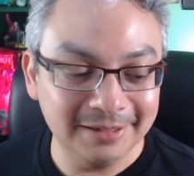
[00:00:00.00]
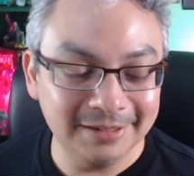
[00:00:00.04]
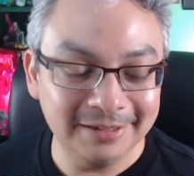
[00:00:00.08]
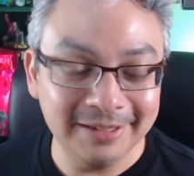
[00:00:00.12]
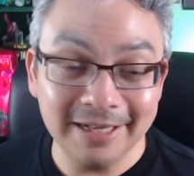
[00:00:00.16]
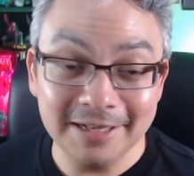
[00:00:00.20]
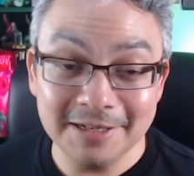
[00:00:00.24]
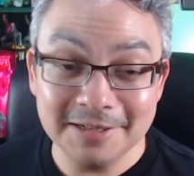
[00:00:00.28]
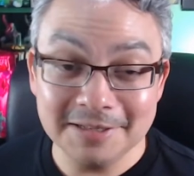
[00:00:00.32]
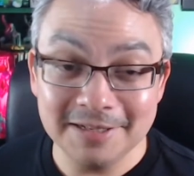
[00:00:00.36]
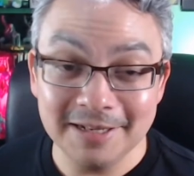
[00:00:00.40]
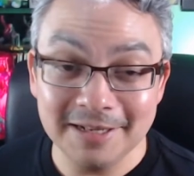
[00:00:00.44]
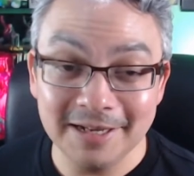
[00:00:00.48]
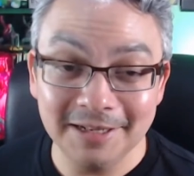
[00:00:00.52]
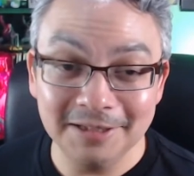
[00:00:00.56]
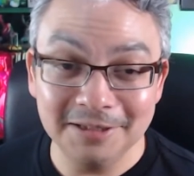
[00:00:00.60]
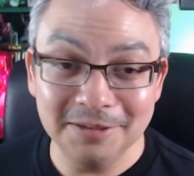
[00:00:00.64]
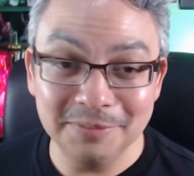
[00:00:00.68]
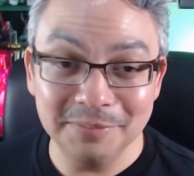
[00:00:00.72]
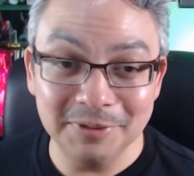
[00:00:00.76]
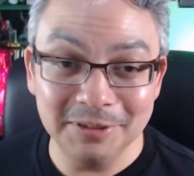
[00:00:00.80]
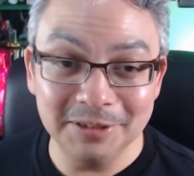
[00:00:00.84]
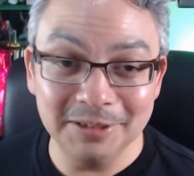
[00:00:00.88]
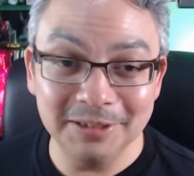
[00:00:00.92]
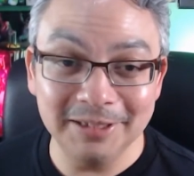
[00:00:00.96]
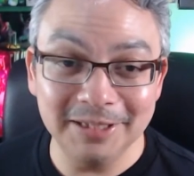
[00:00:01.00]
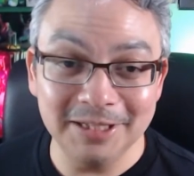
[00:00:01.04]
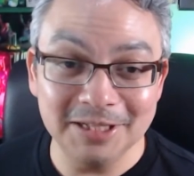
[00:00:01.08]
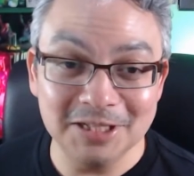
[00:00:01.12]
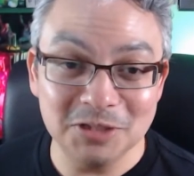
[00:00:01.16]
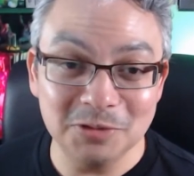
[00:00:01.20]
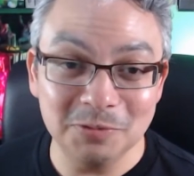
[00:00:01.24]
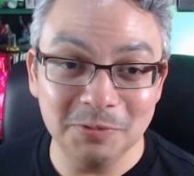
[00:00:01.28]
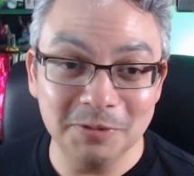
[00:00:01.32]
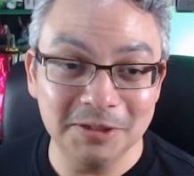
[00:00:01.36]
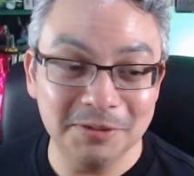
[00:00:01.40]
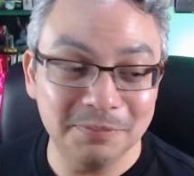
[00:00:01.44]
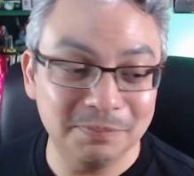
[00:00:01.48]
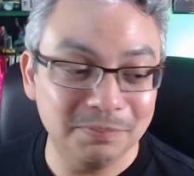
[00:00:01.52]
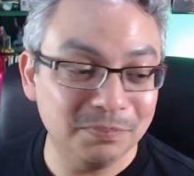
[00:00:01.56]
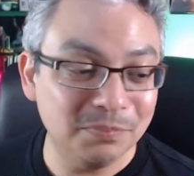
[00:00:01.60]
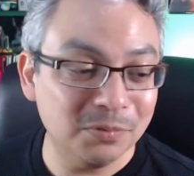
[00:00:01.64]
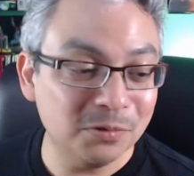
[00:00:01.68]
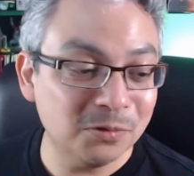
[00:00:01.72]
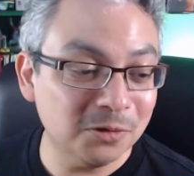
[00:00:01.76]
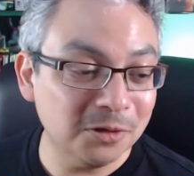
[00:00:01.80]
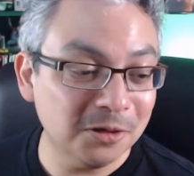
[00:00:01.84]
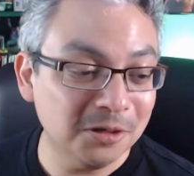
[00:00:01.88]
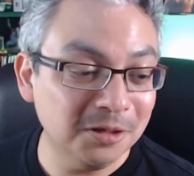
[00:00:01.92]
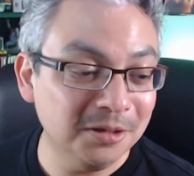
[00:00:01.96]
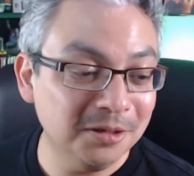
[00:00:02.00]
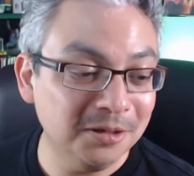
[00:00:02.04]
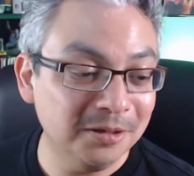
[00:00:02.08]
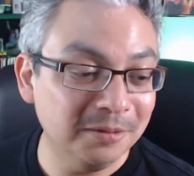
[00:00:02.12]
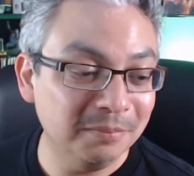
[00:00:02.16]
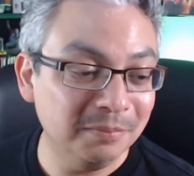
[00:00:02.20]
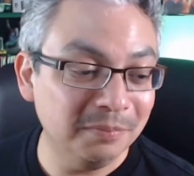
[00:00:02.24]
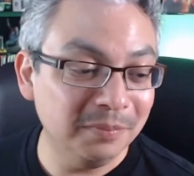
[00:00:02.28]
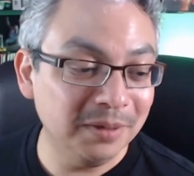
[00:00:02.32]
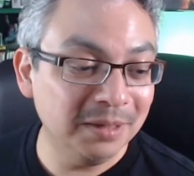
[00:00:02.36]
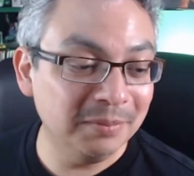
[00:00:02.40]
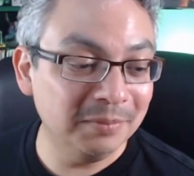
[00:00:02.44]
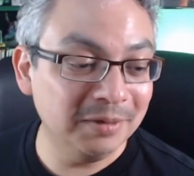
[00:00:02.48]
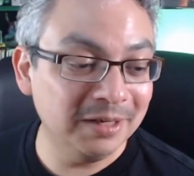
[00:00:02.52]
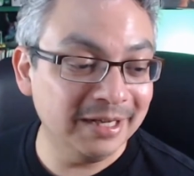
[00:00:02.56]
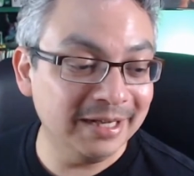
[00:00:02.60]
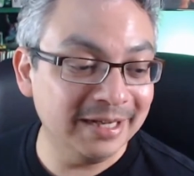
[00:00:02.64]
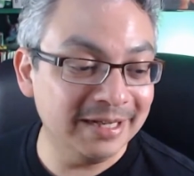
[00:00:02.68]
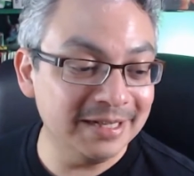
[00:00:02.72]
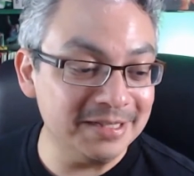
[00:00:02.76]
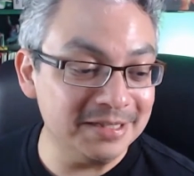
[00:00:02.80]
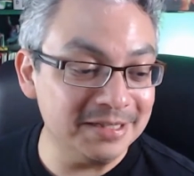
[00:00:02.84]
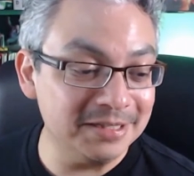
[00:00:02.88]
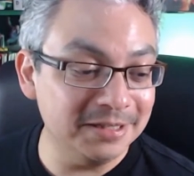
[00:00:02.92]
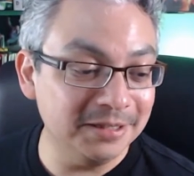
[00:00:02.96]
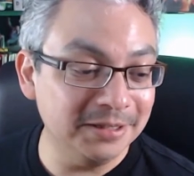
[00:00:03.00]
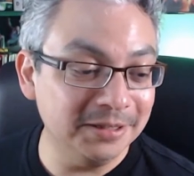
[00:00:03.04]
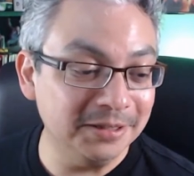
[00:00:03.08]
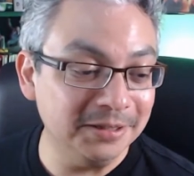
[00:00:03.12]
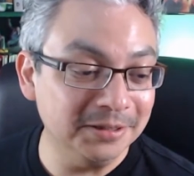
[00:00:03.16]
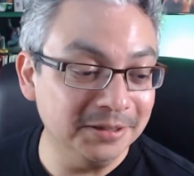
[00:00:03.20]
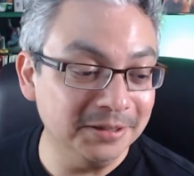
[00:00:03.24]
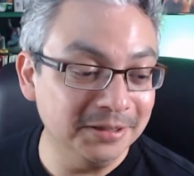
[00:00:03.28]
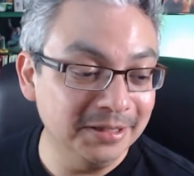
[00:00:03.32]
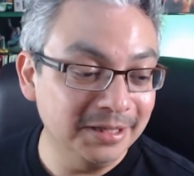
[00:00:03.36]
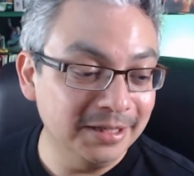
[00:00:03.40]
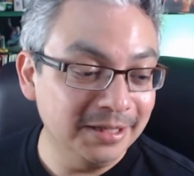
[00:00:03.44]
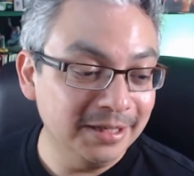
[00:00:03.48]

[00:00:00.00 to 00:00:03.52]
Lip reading: That is not going to be the case with poor Pamela Isley here.